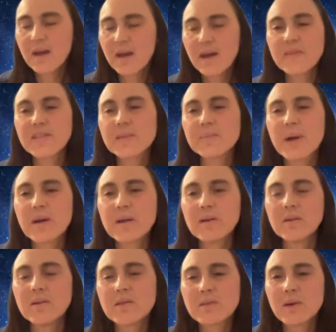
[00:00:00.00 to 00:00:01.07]
And the
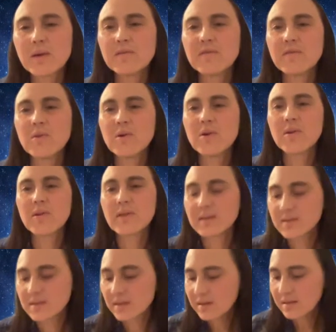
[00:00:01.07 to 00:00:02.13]
sparrows went forth
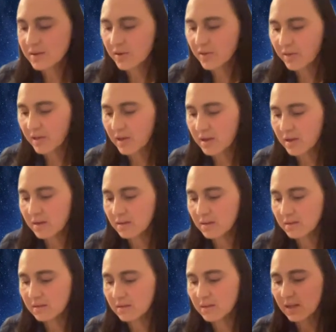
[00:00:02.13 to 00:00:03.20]
and did their
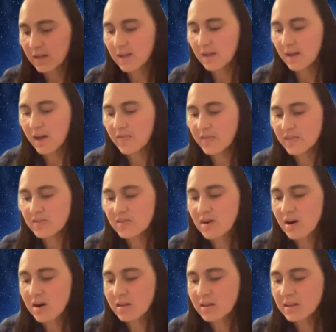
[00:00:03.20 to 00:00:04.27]
thing, and the
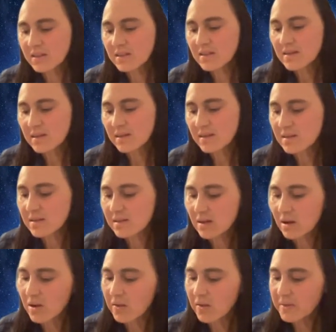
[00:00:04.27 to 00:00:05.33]
starlings
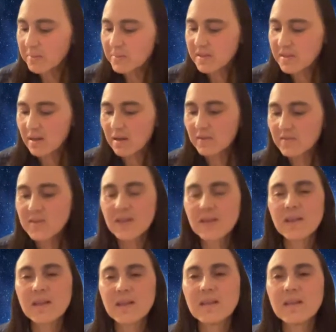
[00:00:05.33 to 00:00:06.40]
installed themselves in
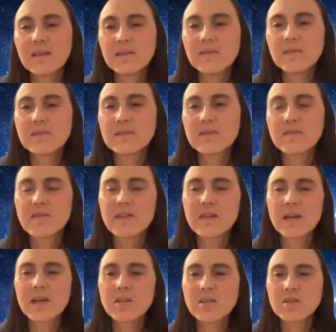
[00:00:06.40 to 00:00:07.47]
the eaves of the
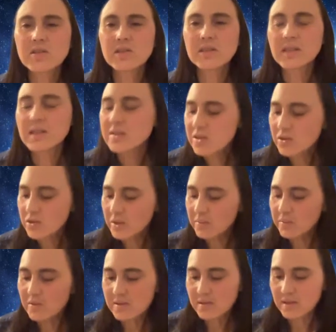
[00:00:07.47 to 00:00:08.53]
Natural History
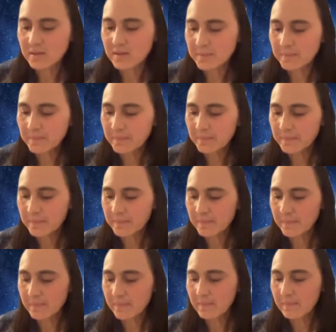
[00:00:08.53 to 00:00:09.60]
Museum.
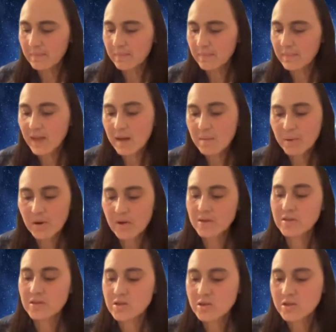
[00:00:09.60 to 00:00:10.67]
That part
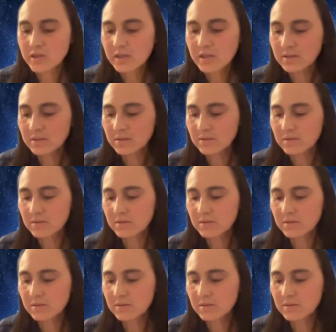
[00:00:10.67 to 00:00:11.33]
is true.